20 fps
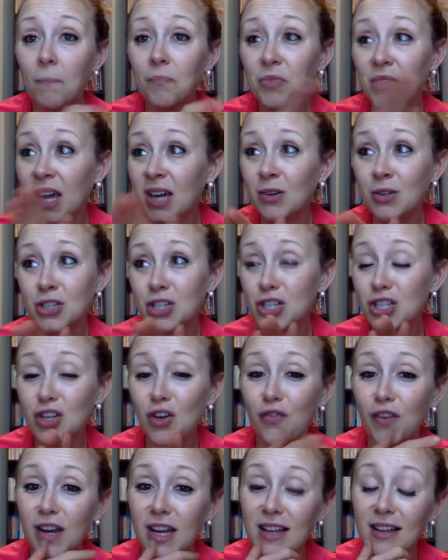it was just
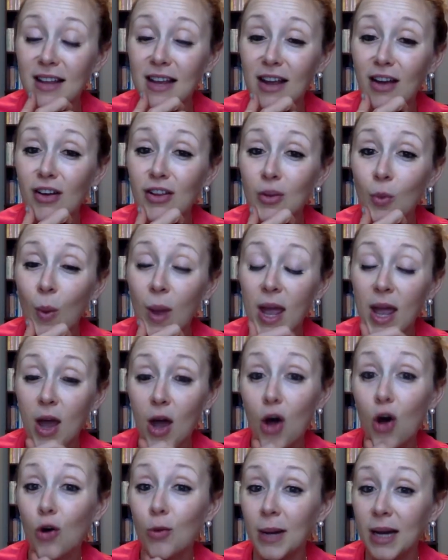so funny. Like on the way
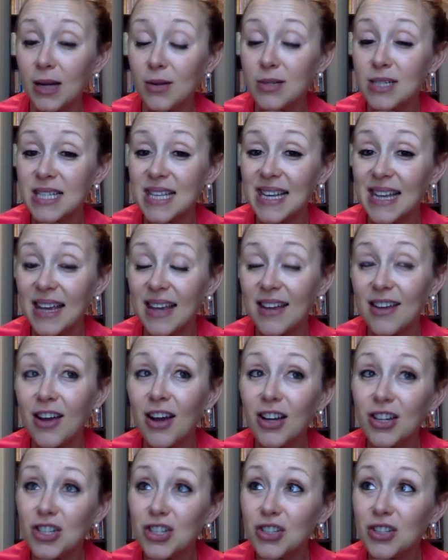home, I was thinking,
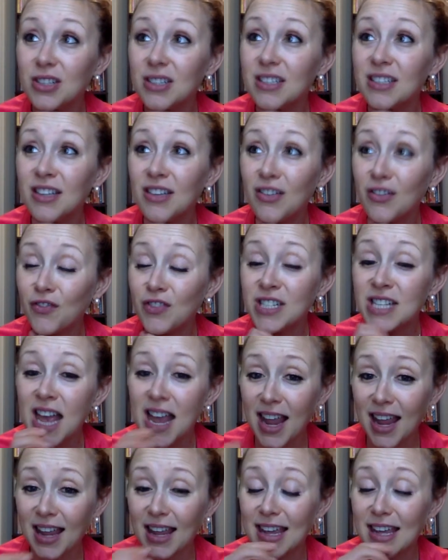gosh, for
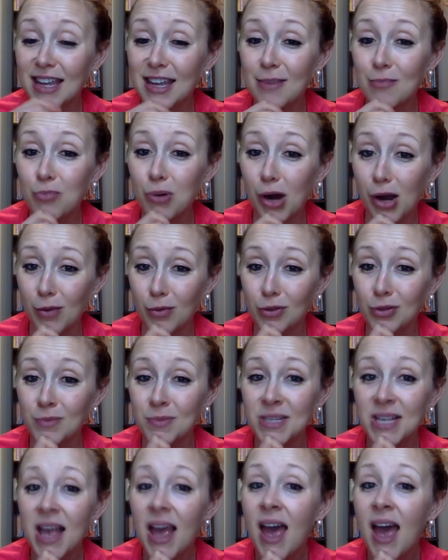second kid
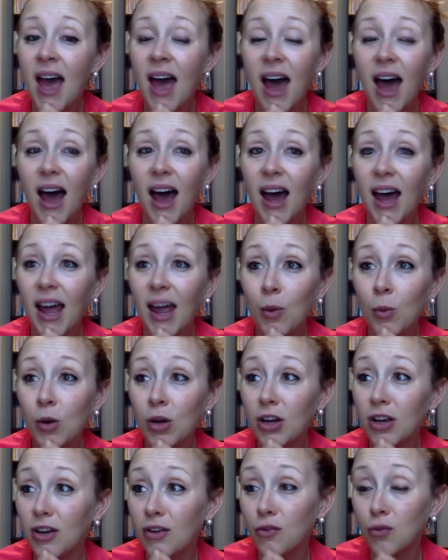problems, I
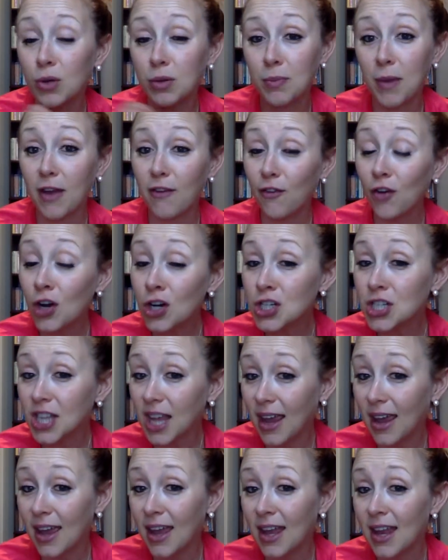would have, with my first
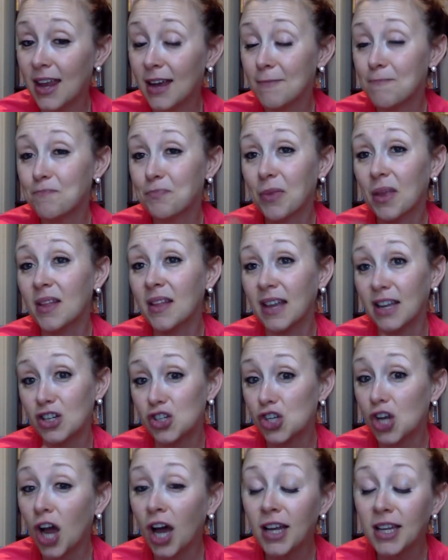kid, like
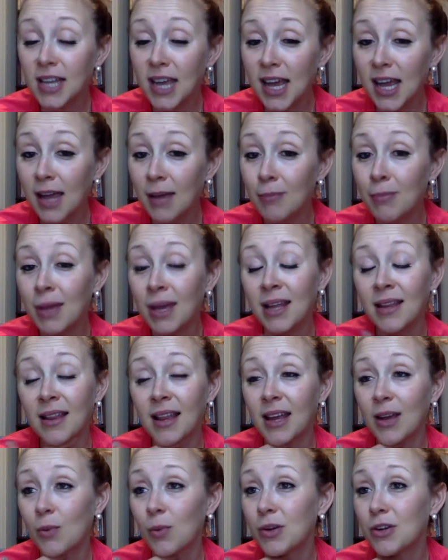shot day meant
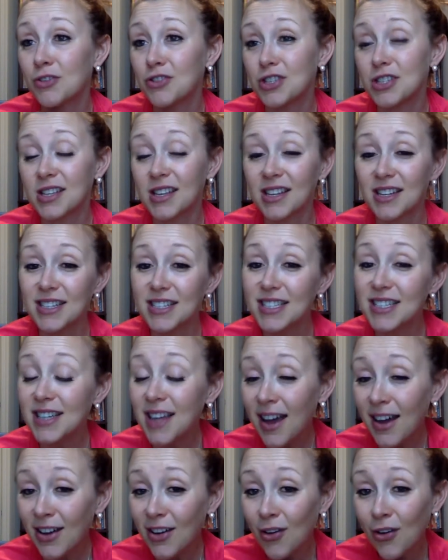like we were just going to
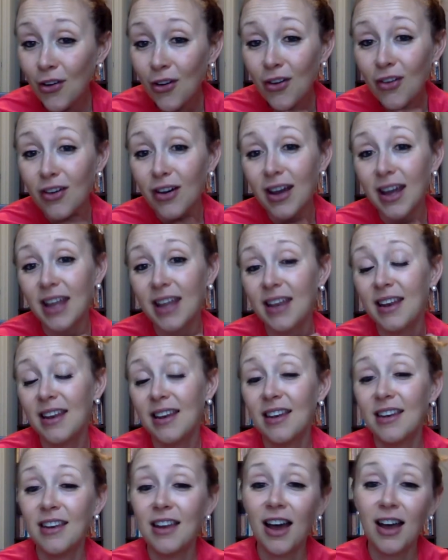snuggle
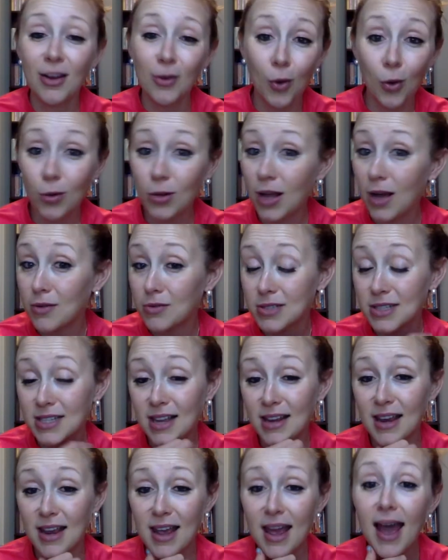and not a whole lot was
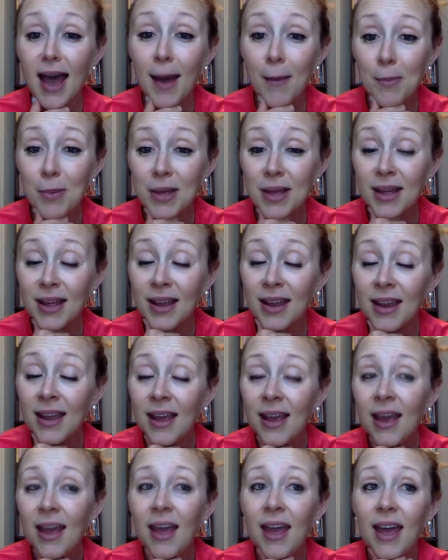going to happen.
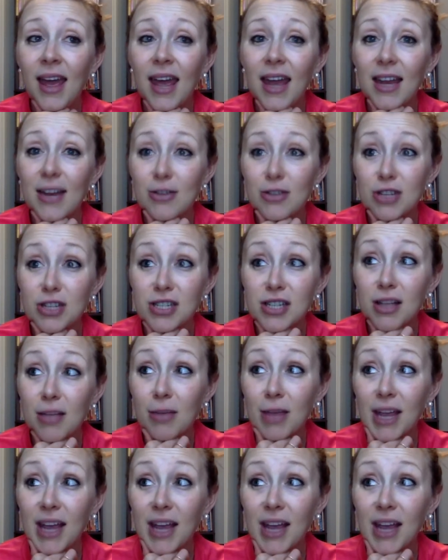And it was just going to be